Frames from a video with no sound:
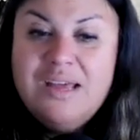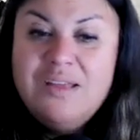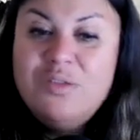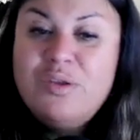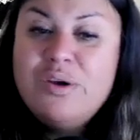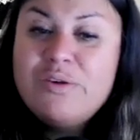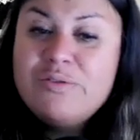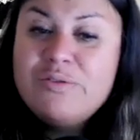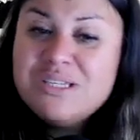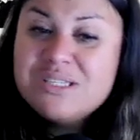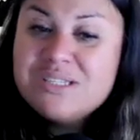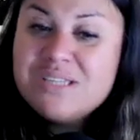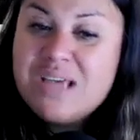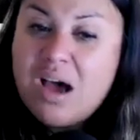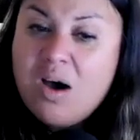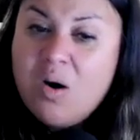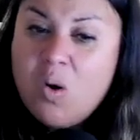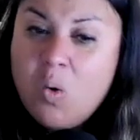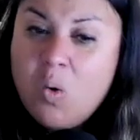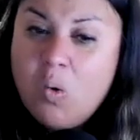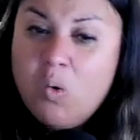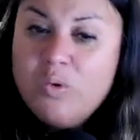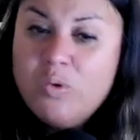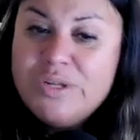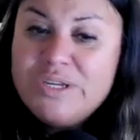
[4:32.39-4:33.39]
There is a
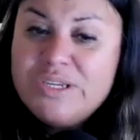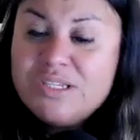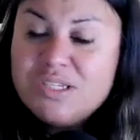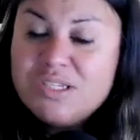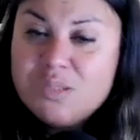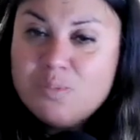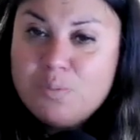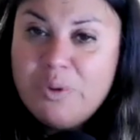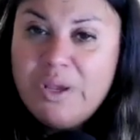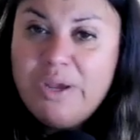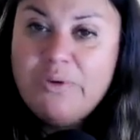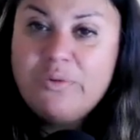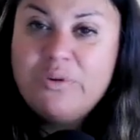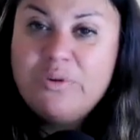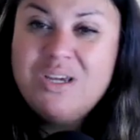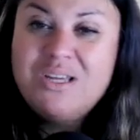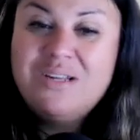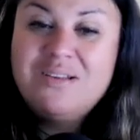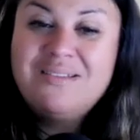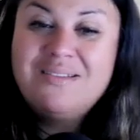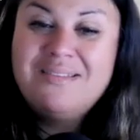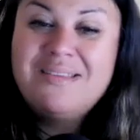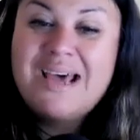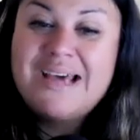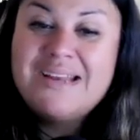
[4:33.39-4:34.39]
Holy
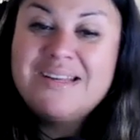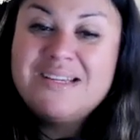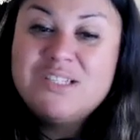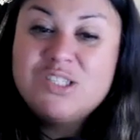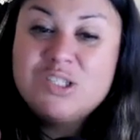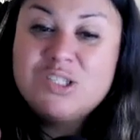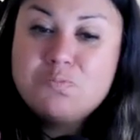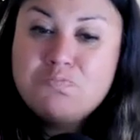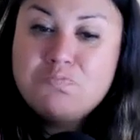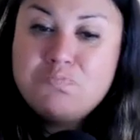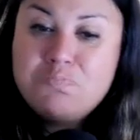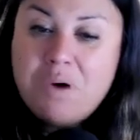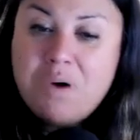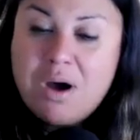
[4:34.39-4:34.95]
Spirit that is